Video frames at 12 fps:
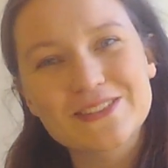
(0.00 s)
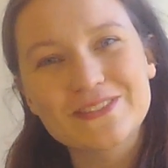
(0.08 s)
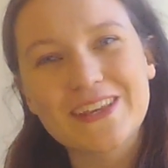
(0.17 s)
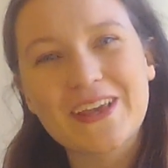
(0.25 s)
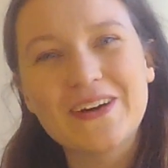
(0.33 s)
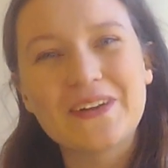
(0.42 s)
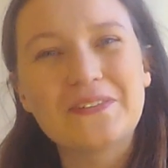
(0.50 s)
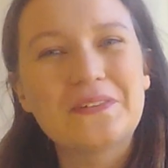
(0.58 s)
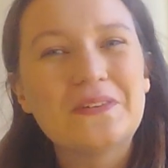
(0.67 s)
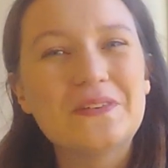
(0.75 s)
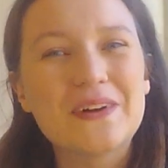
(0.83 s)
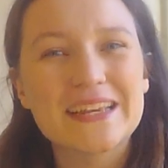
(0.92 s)
we can't
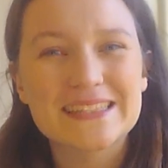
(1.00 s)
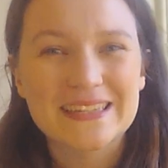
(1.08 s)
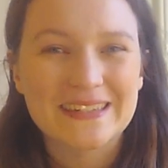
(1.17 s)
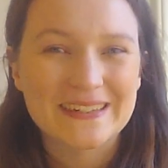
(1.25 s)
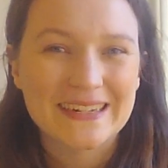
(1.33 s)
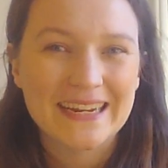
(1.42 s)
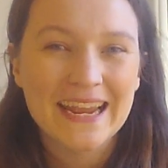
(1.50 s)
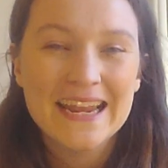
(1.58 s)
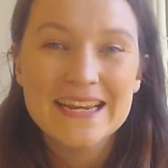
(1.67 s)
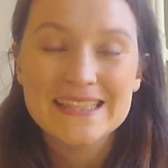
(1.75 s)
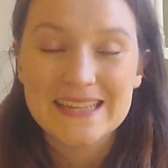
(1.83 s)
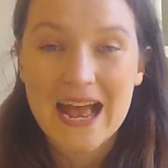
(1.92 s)
always agree
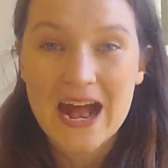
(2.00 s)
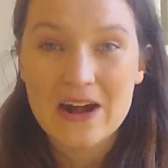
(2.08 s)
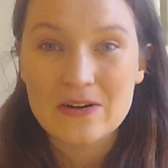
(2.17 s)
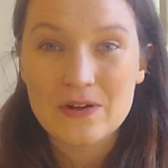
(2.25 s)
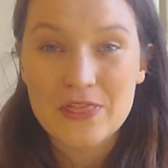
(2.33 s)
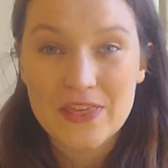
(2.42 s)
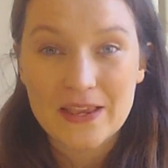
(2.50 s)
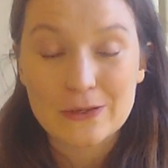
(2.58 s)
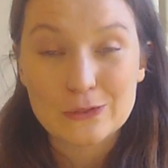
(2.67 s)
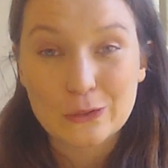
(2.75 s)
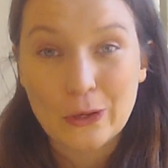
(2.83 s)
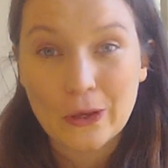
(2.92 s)
to how things
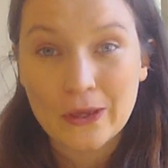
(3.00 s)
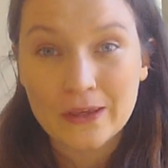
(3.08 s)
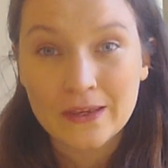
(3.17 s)
go,